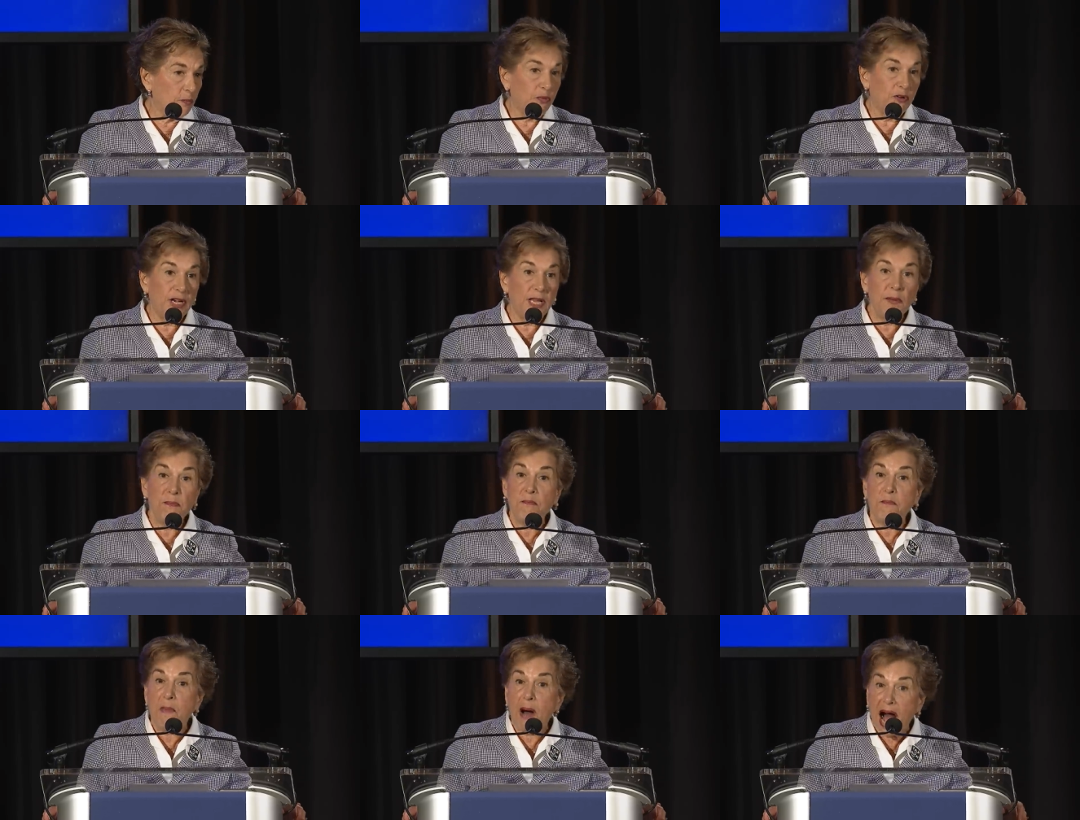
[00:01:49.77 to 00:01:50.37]
Pretty
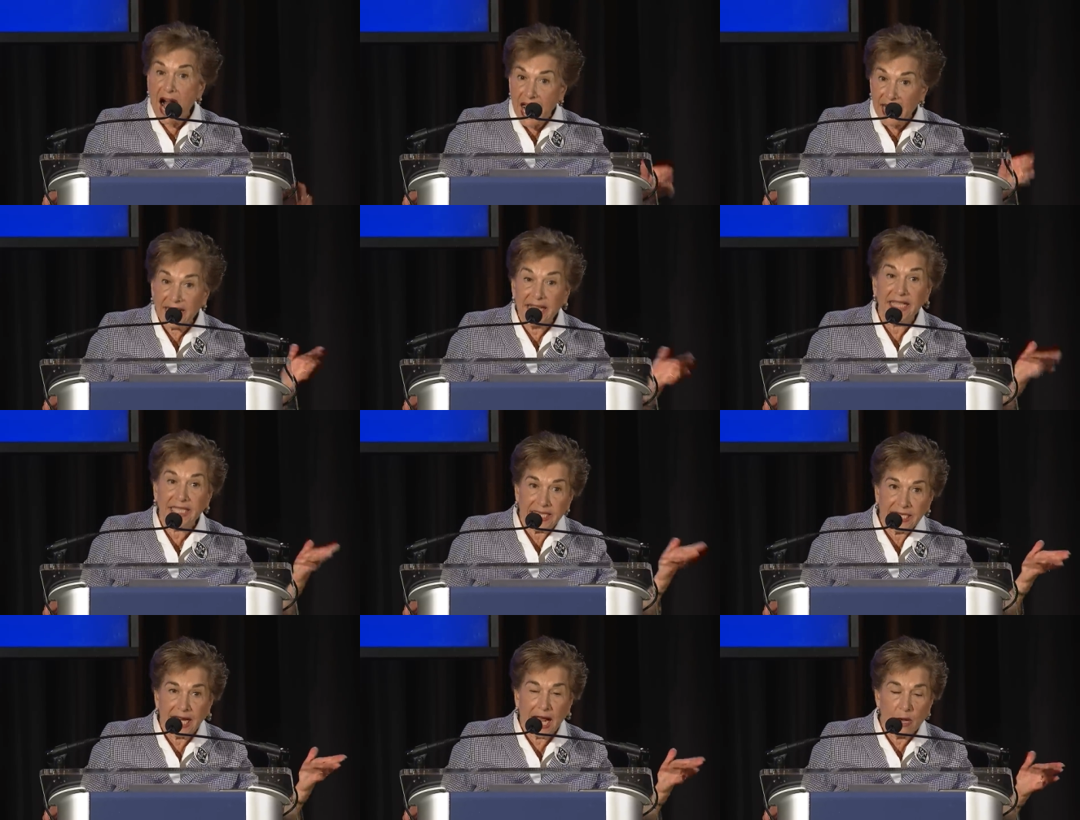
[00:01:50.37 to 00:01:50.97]

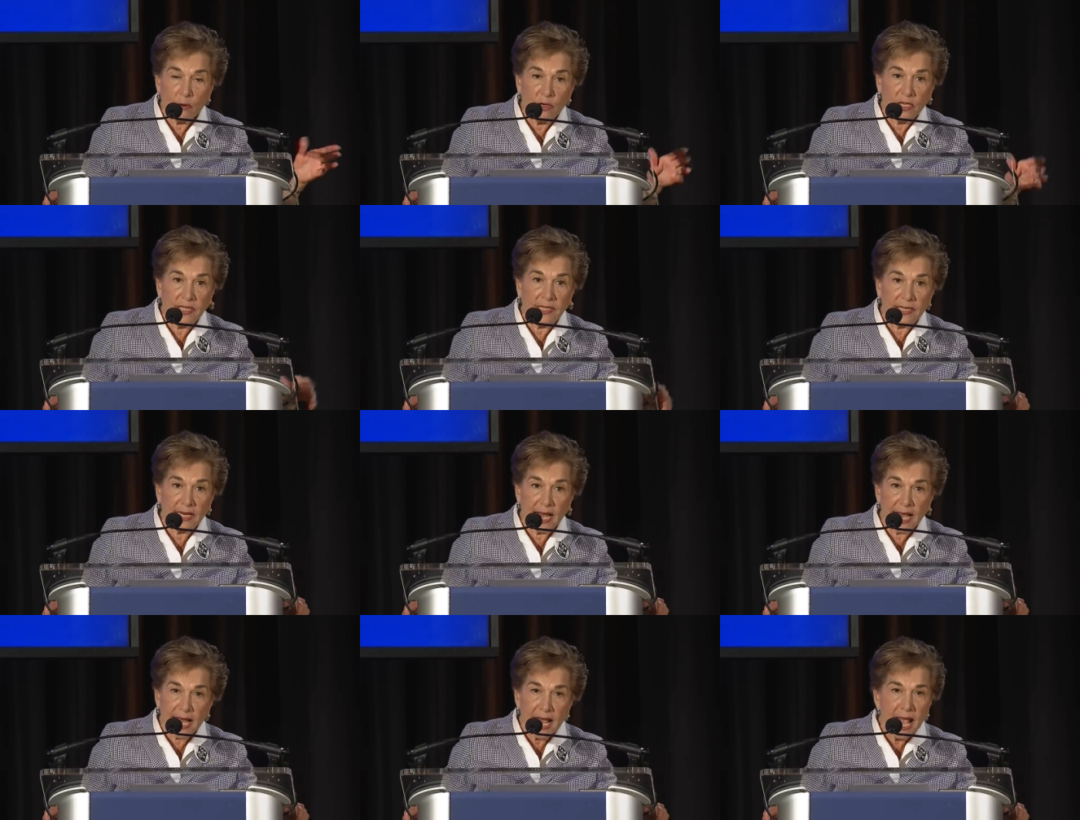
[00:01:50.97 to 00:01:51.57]
modest, I would
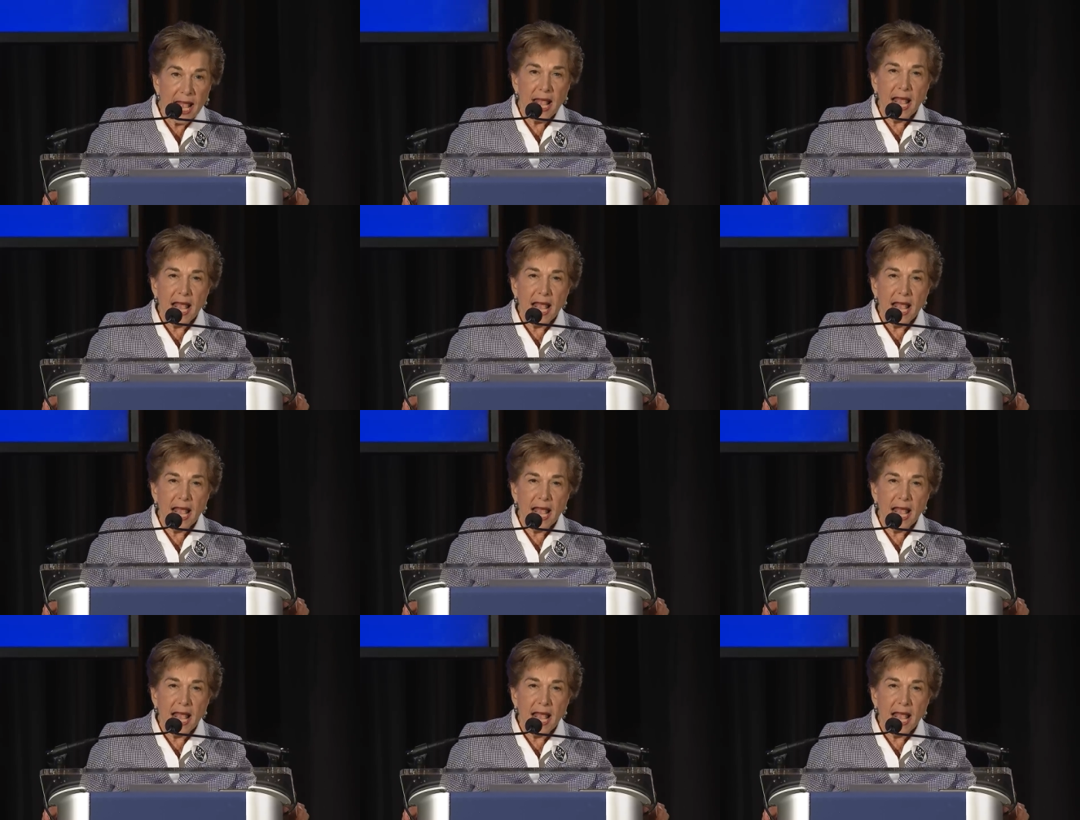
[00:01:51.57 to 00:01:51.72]
say.